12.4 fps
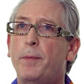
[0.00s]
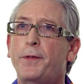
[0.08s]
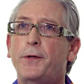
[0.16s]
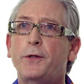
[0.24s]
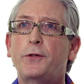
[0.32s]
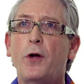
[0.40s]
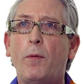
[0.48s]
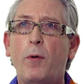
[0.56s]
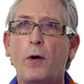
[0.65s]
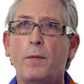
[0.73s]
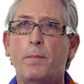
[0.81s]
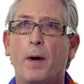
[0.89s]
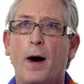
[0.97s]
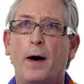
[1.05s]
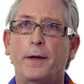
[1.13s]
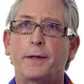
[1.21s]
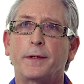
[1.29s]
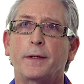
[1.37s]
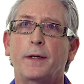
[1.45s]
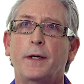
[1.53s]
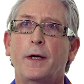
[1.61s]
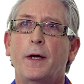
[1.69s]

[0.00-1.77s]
but the double bond